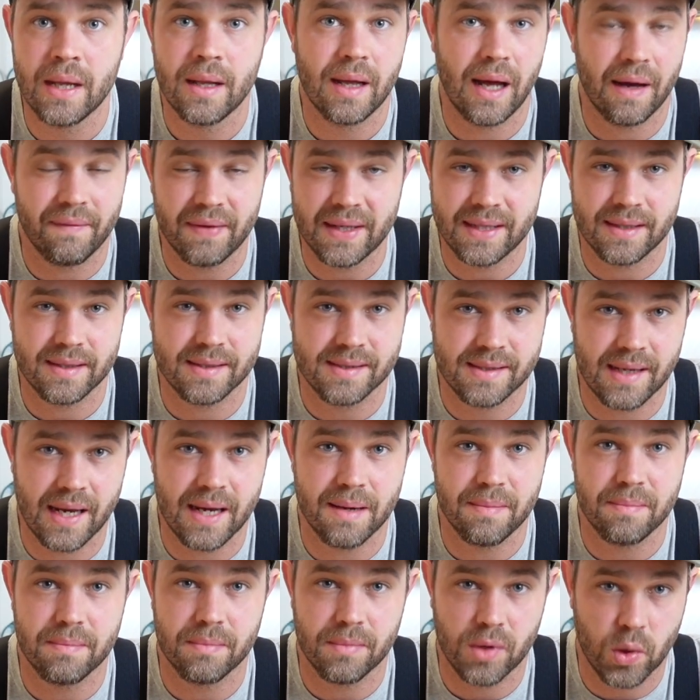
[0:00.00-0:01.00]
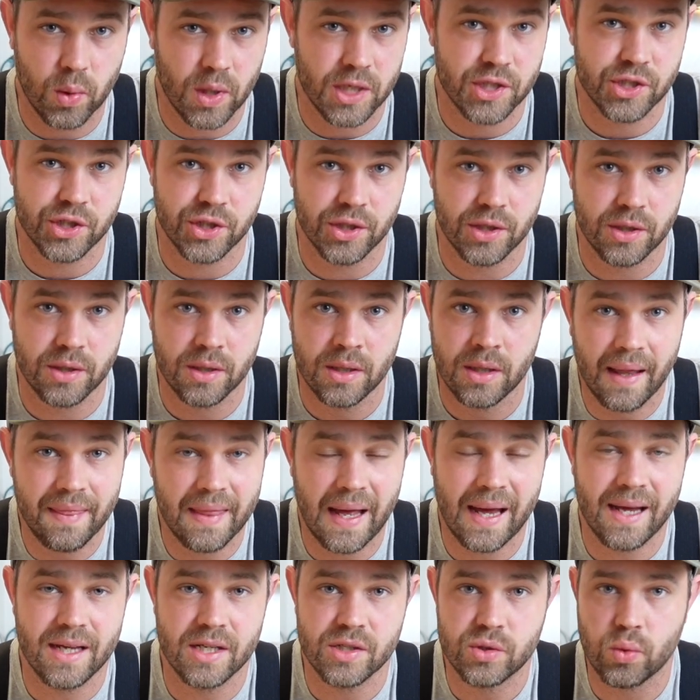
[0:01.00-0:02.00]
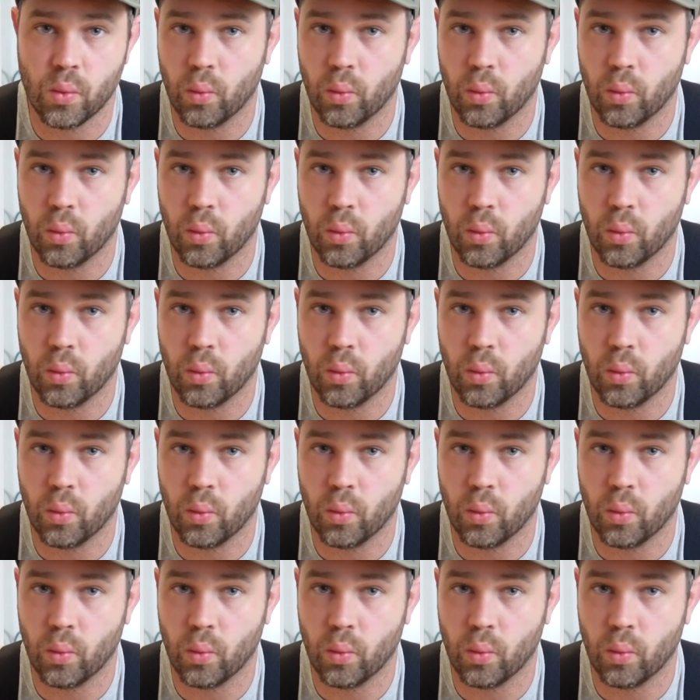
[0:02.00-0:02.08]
I've had the same question, and that is,